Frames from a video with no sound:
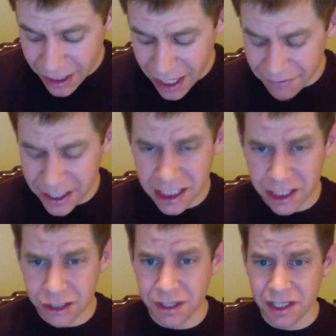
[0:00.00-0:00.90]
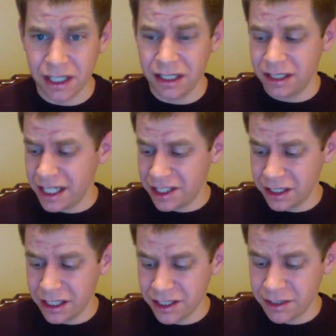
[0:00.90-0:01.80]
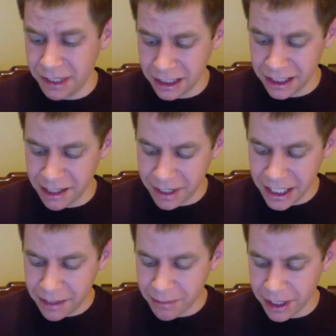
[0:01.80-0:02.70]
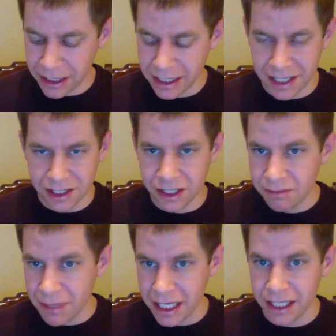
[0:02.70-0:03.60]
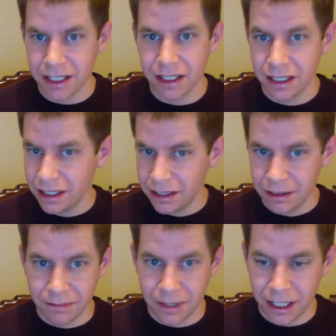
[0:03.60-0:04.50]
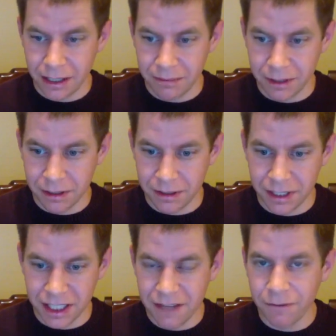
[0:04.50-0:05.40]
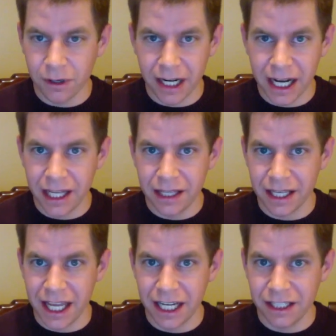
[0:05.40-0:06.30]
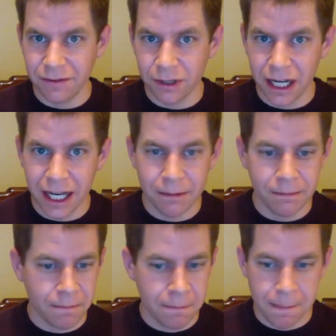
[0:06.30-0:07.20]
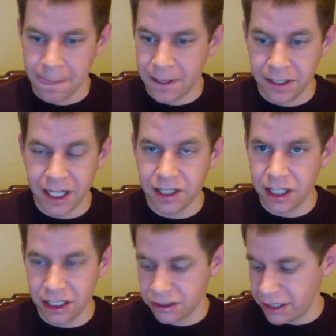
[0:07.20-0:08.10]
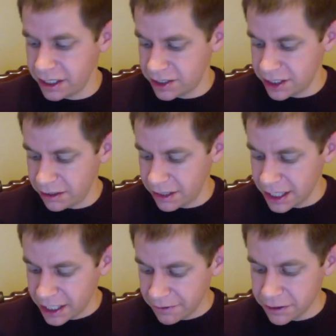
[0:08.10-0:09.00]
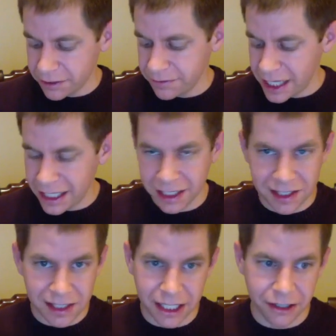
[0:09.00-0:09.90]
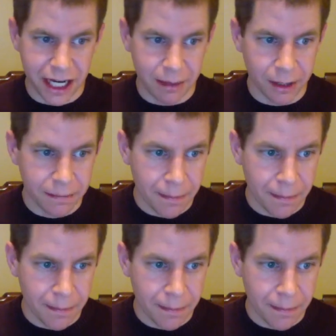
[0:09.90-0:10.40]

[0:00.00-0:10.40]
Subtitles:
I find touchscreens on DSLRs to be a little gimmicky, but that's just me. The T4i, the Canon T4i, nice touchscreen. So if you're looking for that, this is not your camera.